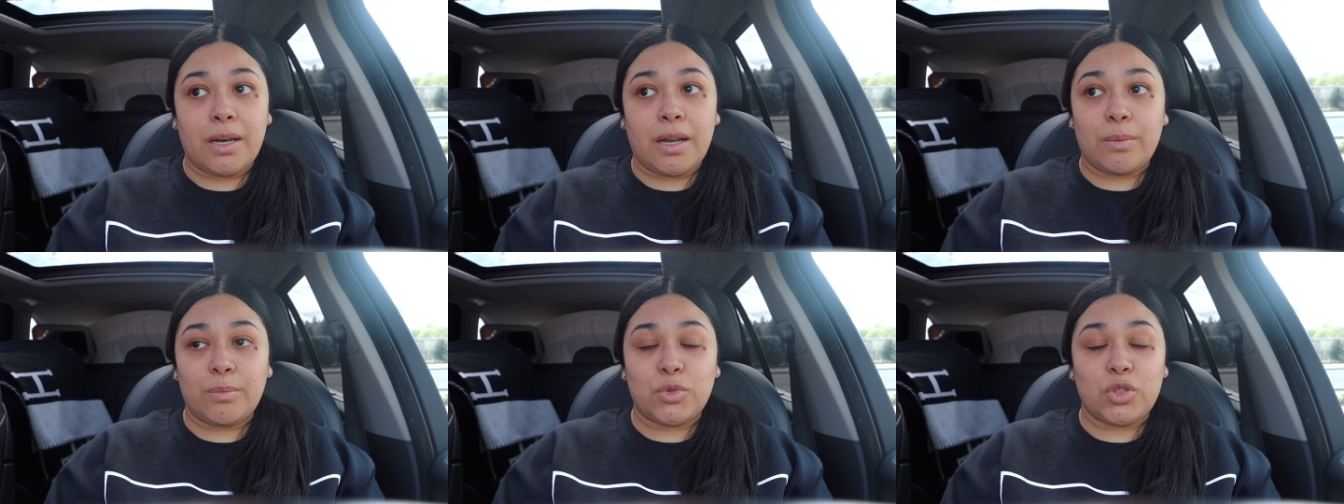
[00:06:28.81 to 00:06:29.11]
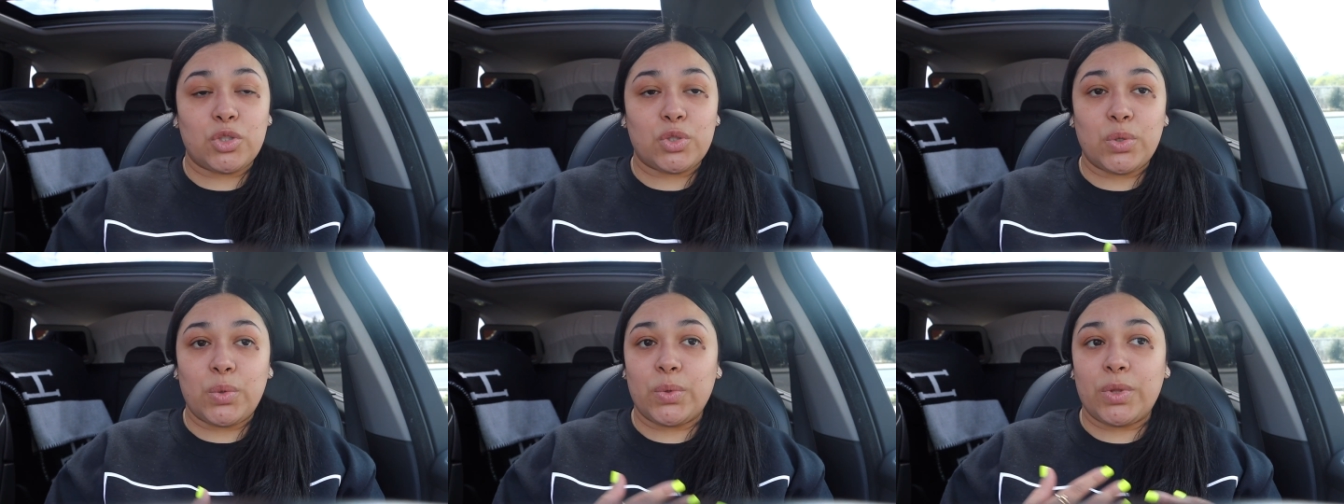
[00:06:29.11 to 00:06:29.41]
And I'm
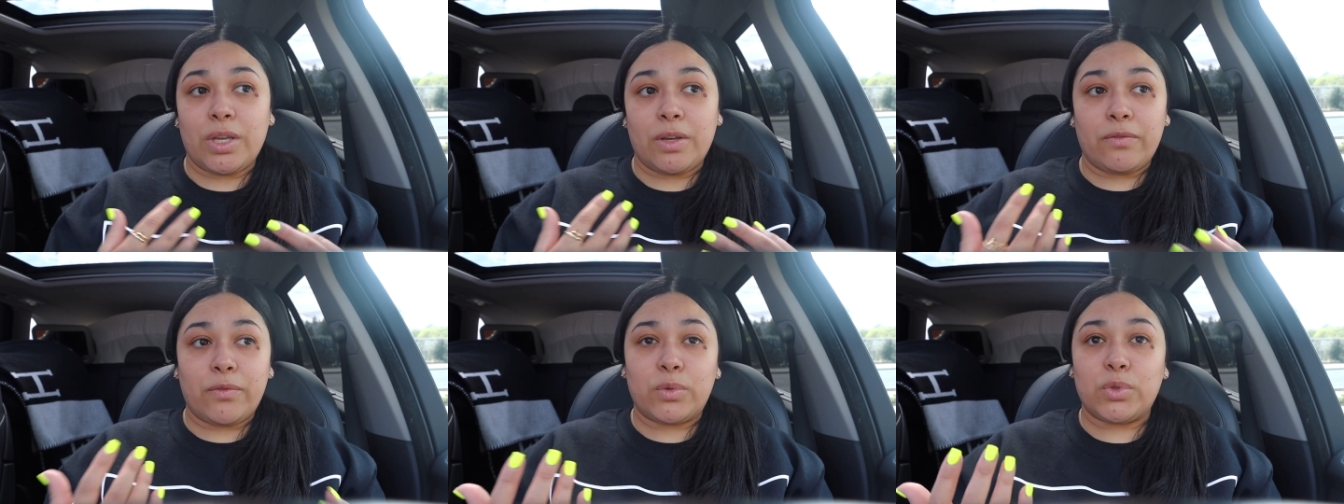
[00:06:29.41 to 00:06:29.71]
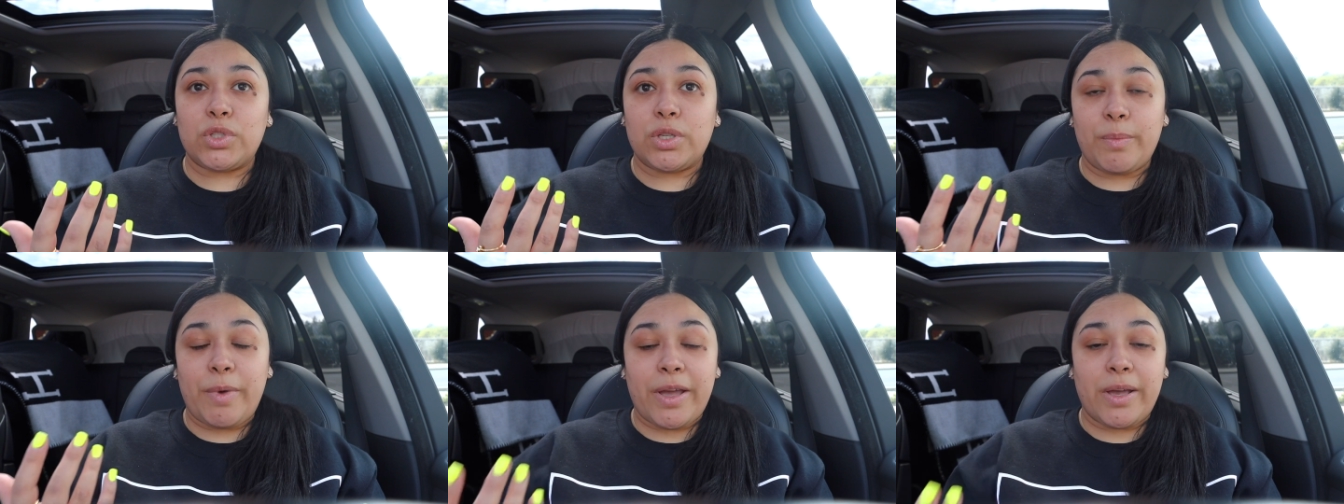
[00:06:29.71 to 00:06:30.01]
just so
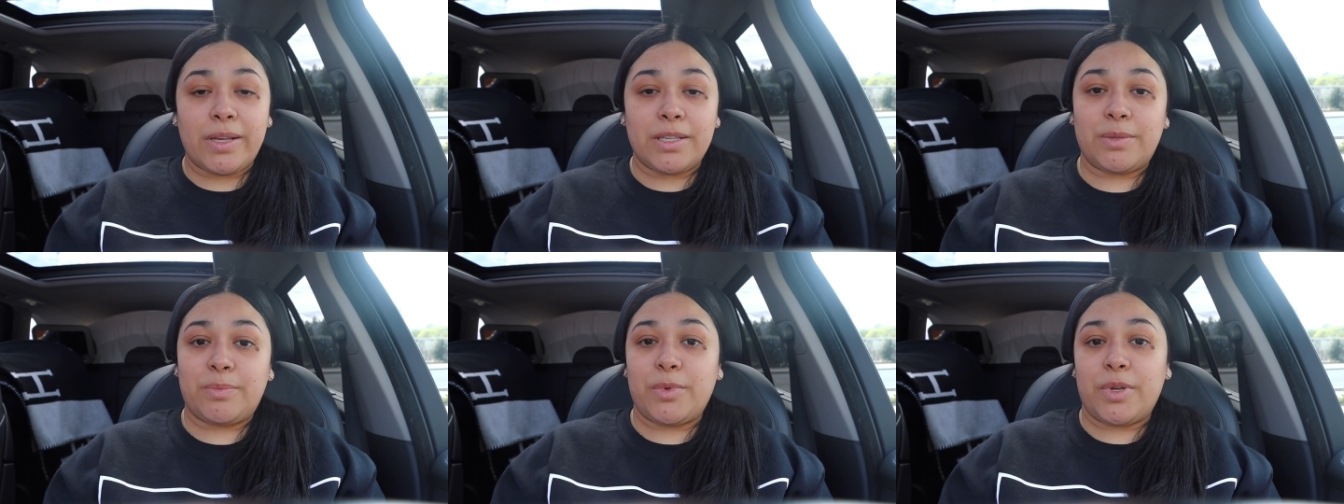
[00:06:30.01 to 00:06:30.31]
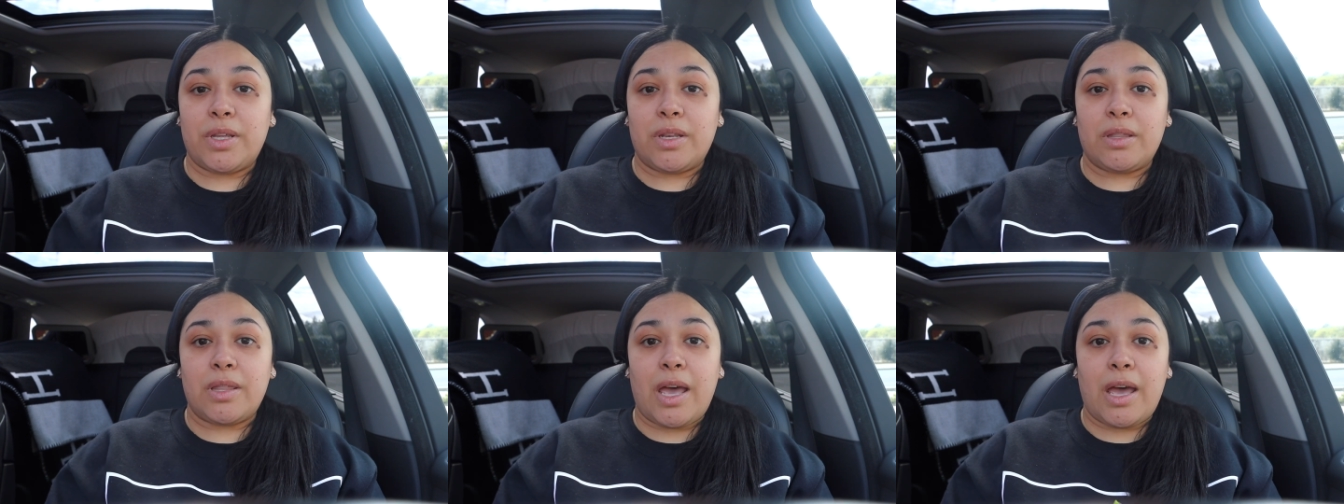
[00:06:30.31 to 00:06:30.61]
thankful to my
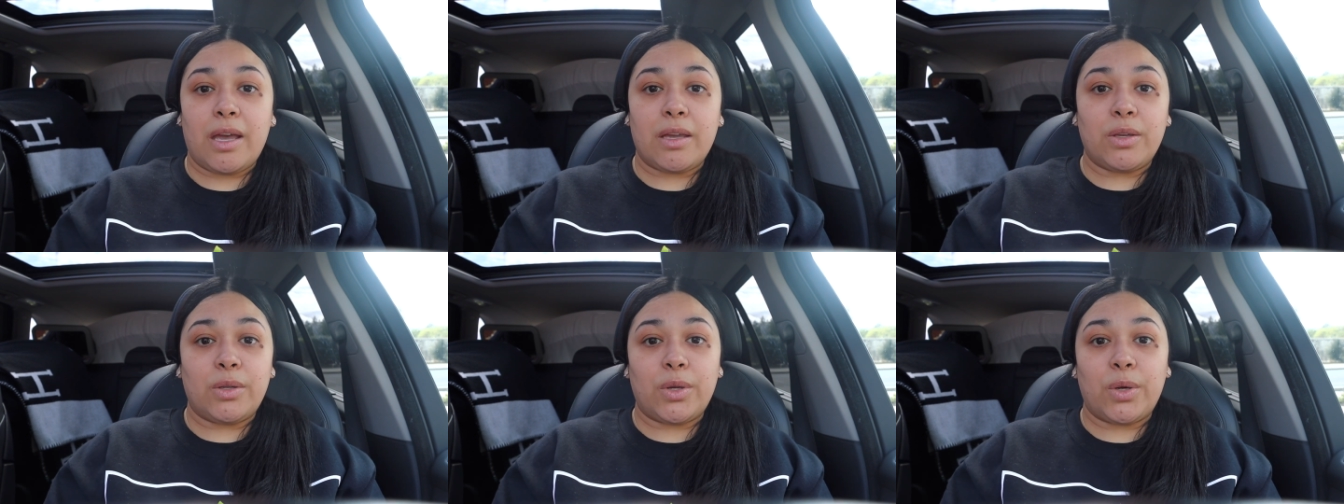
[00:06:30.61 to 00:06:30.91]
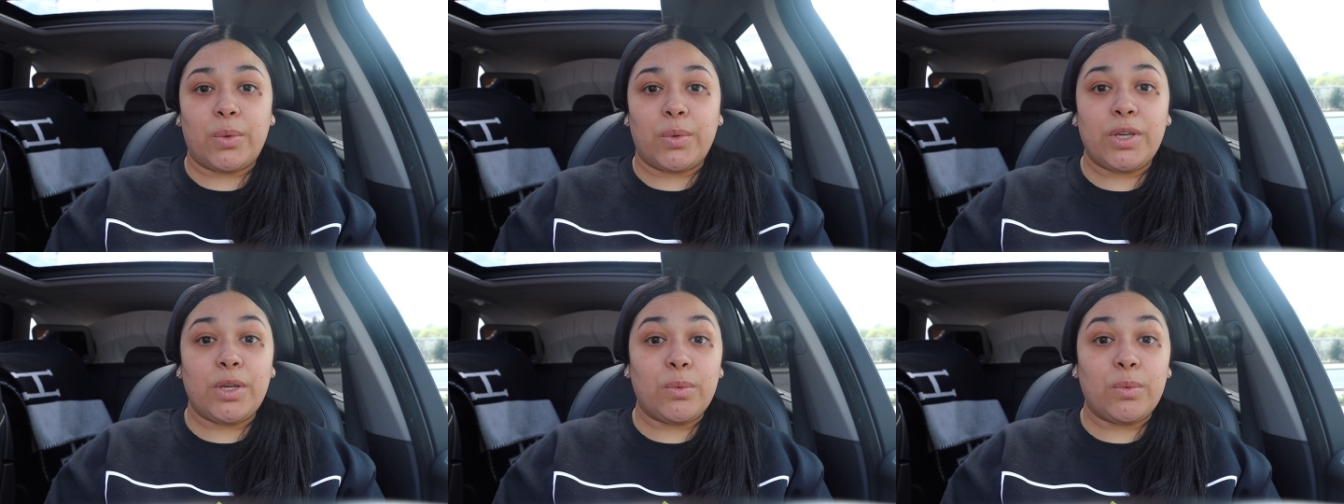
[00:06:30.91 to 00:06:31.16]
husband that, you know,